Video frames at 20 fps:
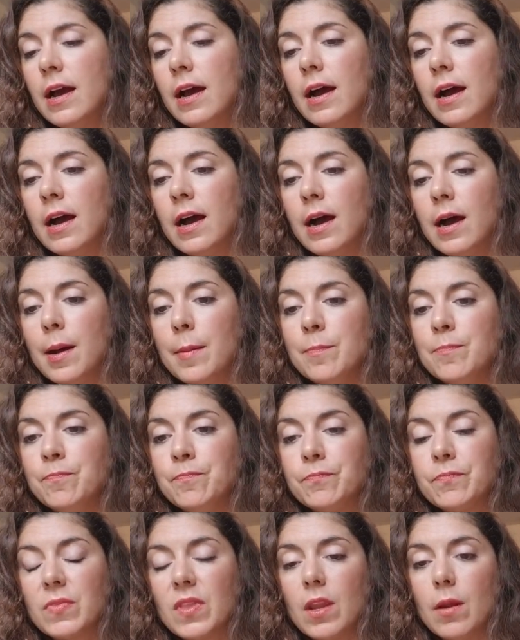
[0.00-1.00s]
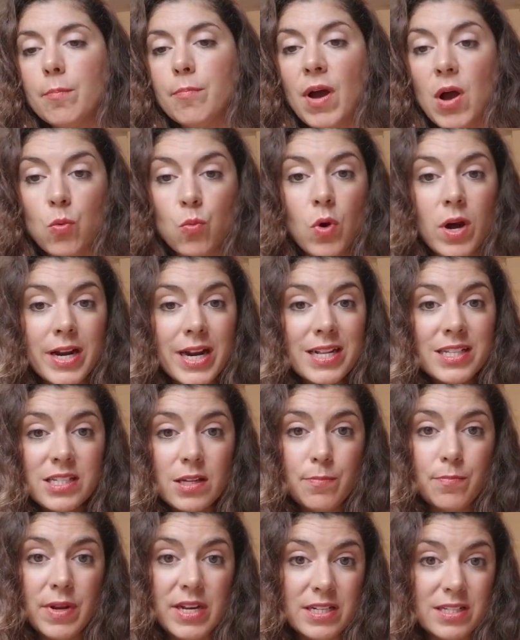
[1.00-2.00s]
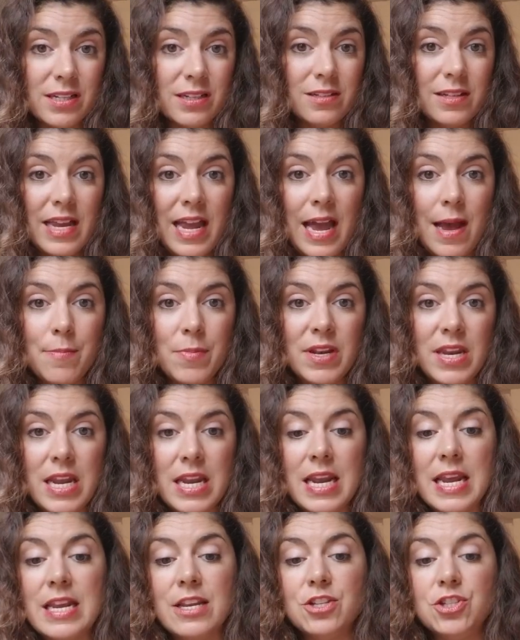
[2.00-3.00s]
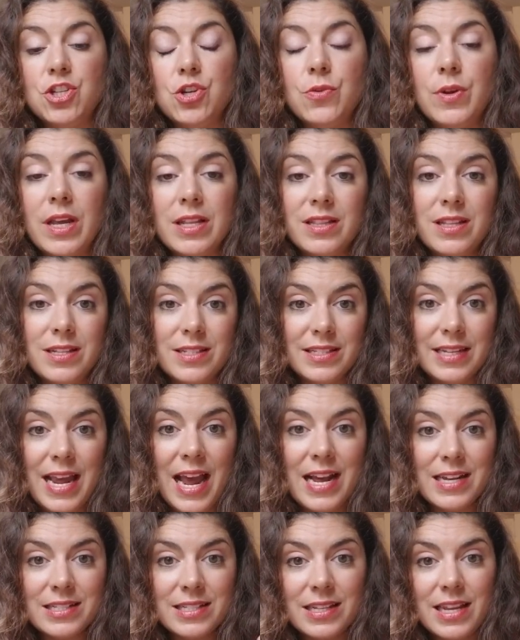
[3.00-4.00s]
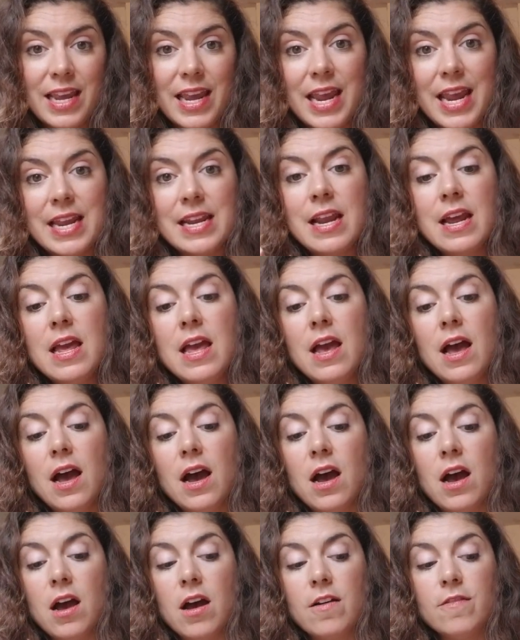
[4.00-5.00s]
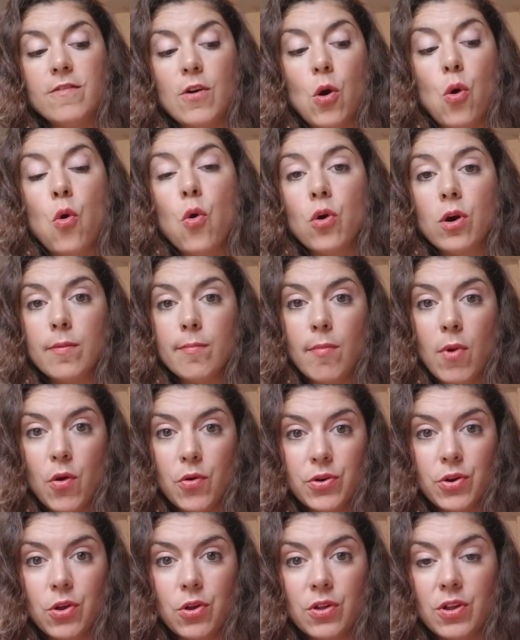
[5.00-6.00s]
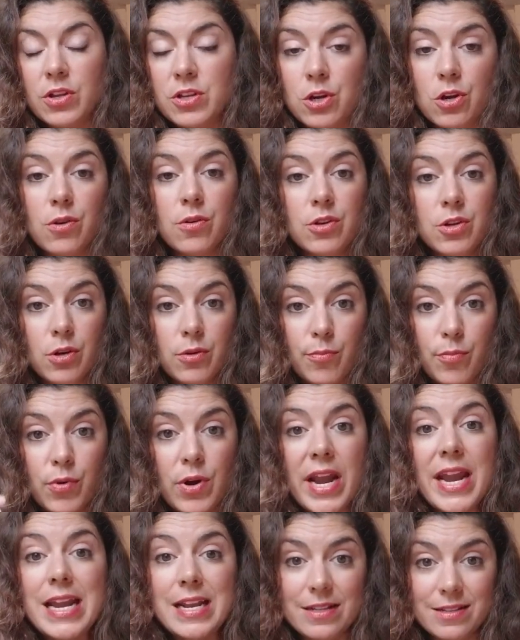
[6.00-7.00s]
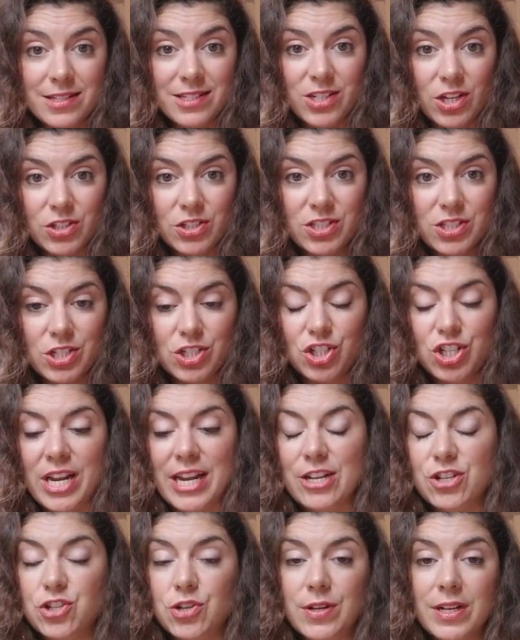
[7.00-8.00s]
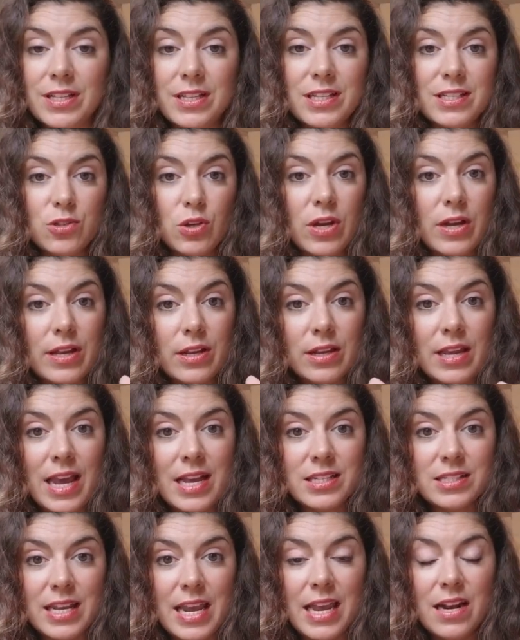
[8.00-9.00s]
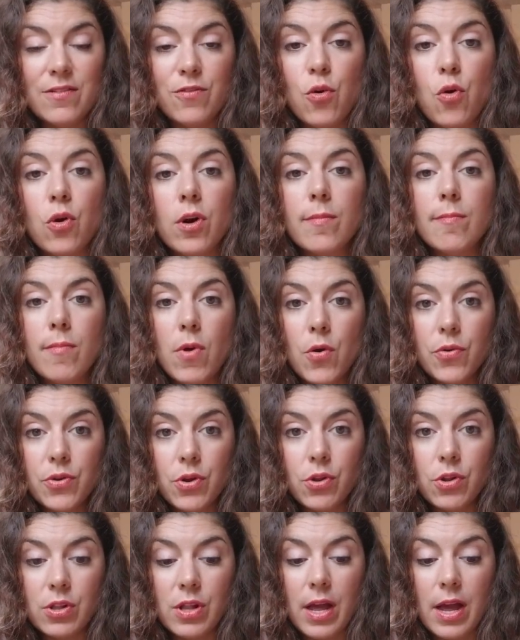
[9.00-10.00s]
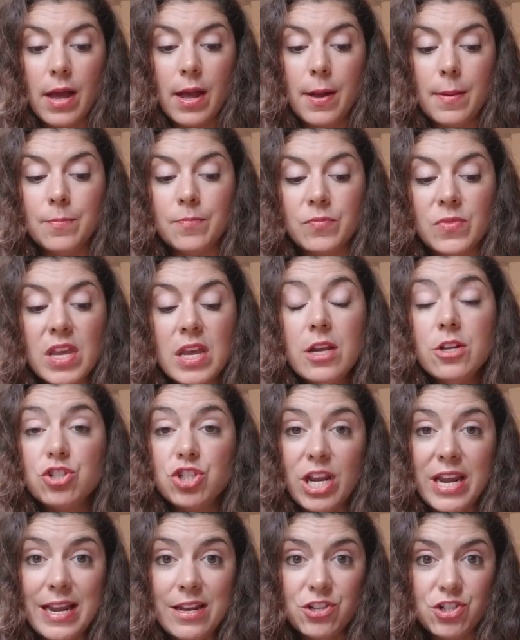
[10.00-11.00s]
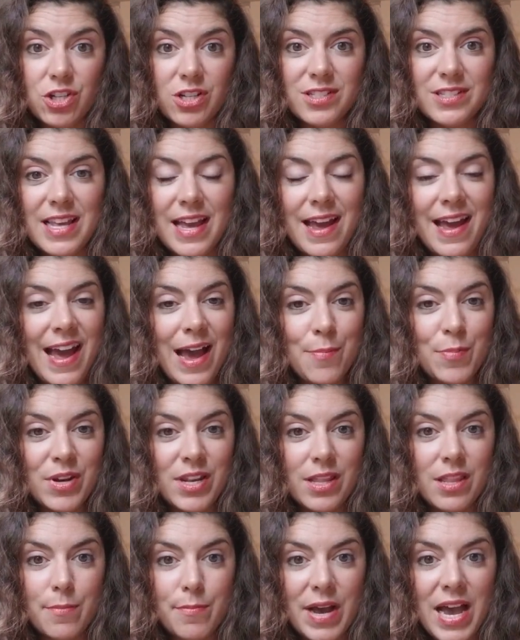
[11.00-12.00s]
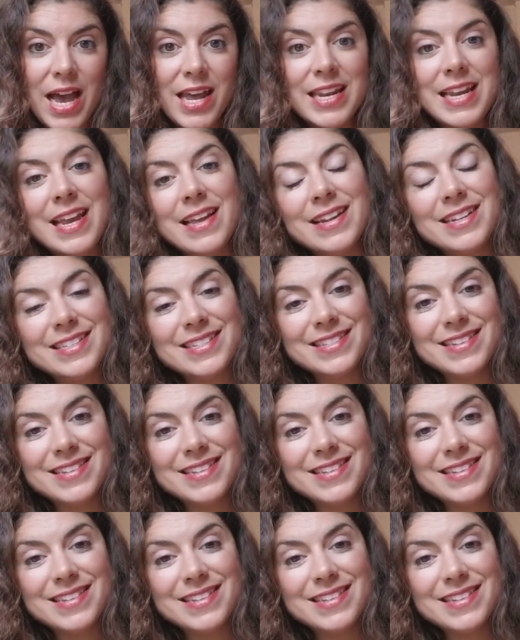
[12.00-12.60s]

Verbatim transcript: Um, but what ends up basically happening is you get this cascade of hormonal, uh, your, your brain starts to change. You get this cascade of hormonal um, changes that happen in the body, and it's